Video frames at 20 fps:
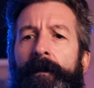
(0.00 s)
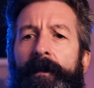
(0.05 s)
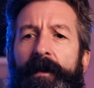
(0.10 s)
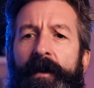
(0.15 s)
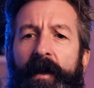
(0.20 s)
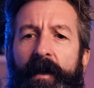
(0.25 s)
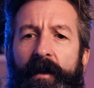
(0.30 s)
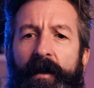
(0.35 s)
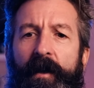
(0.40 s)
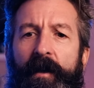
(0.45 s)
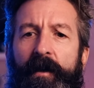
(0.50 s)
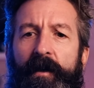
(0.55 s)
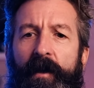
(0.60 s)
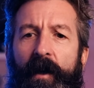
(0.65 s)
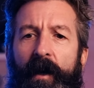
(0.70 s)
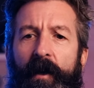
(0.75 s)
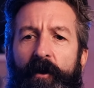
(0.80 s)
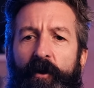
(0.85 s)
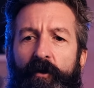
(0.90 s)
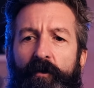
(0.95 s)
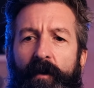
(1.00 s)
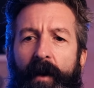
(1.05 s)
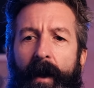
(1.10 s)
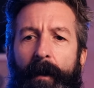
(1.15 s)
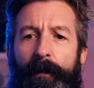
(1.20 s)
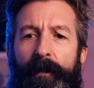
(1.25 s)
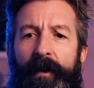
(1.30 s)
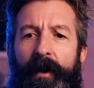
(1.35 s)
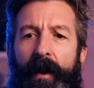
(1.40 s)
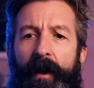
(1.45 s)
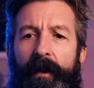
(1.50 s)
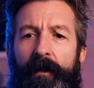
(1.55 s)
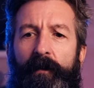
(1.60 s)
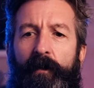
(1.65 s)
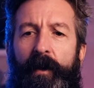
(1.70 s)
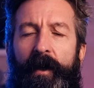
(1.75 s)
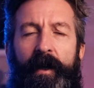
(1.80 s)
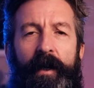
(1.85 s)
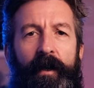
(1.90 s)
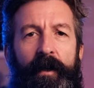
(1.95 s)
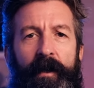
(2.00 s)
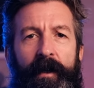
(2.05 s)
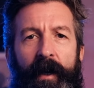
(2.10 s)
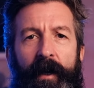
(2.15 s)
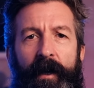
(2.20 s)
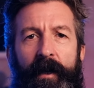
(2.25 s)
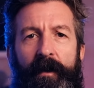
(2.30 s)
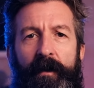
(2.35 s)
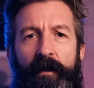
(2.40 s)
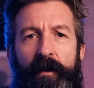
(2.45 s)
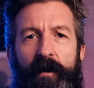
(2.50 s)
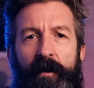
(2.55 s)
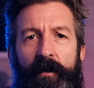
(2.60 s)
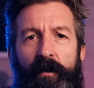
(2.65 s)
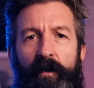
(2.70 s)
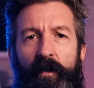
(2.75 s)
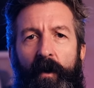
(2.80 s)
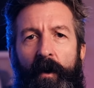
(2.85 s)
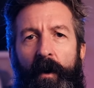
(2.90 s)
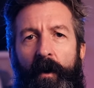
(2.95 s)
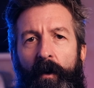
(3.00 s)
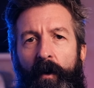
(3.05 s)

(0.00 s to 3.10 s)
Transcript: this is a trap that we can get into